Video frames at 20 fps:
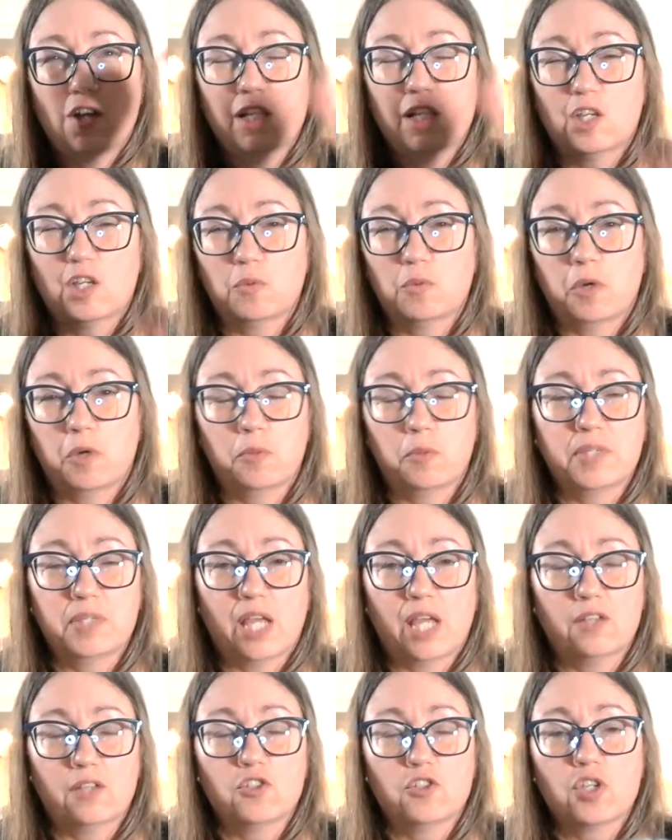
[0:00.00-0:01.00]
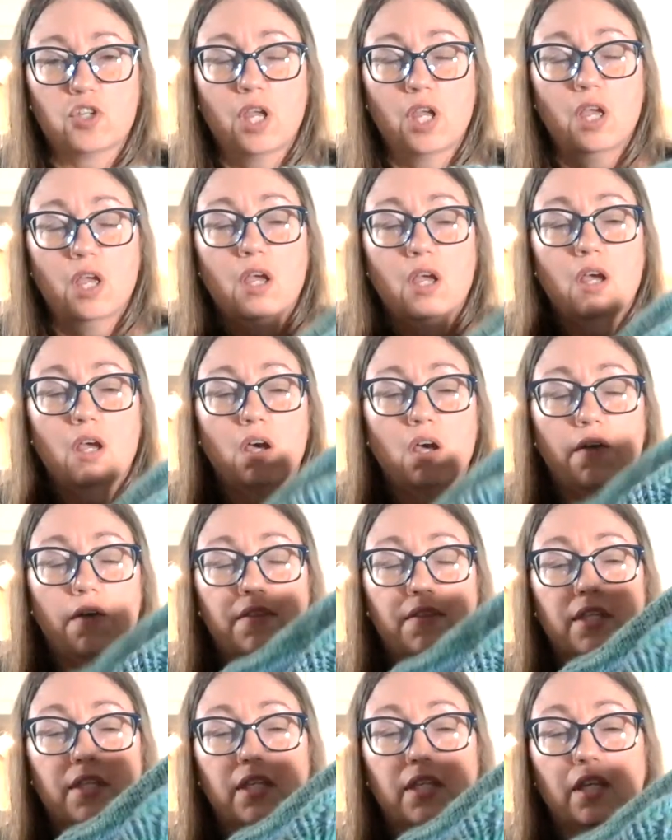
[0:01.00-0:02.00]
like a roped edge on
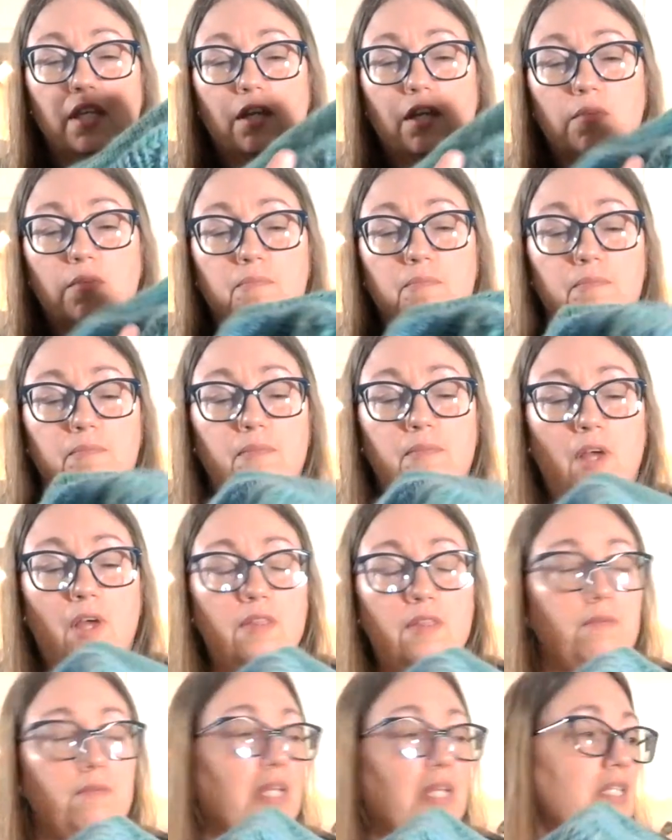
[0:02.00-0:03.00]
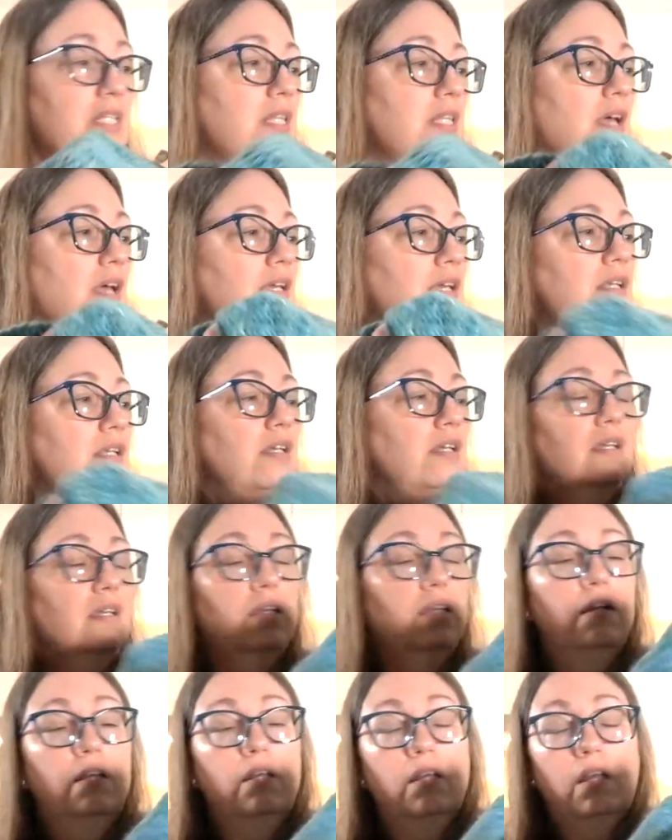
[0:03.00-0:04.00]
the right side,
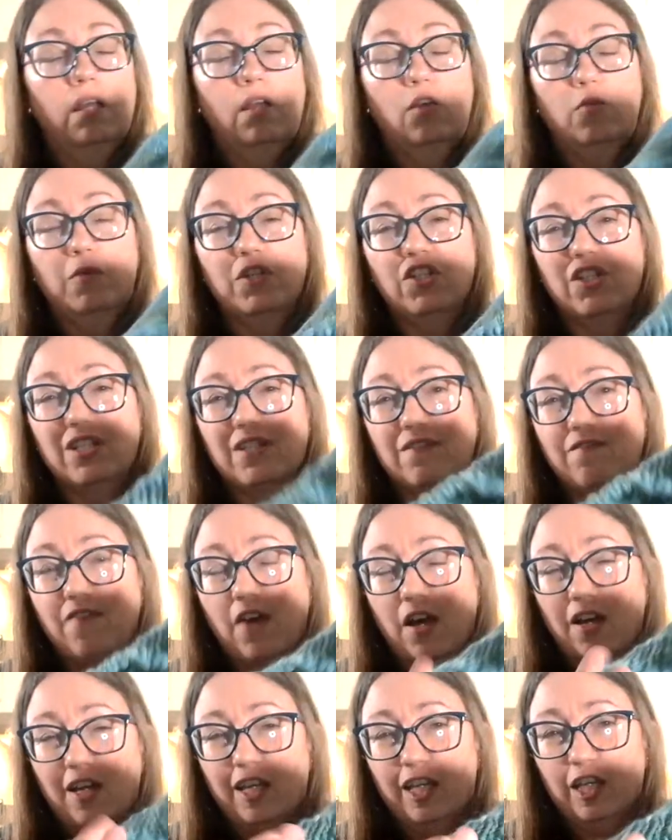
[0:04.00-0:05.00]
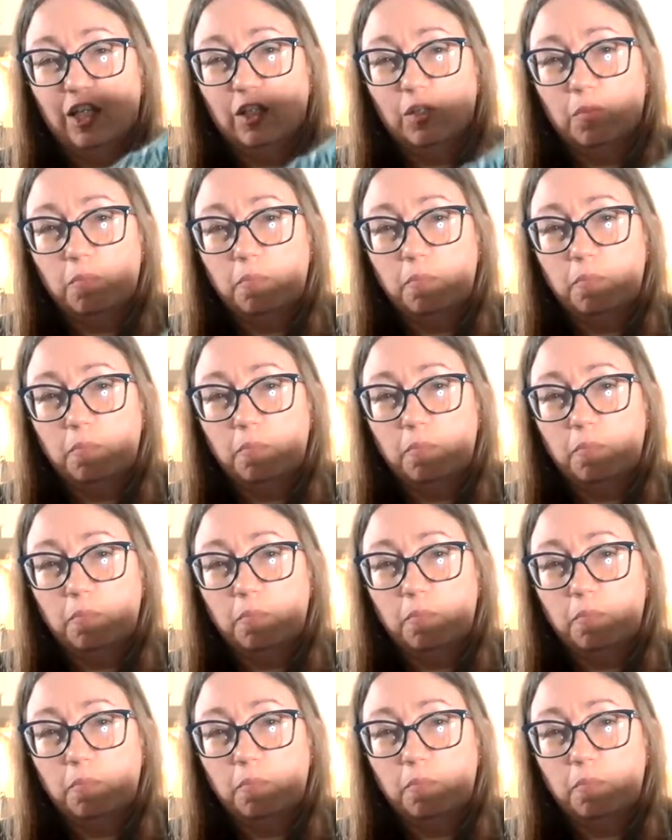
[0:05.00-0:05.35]
which is fine.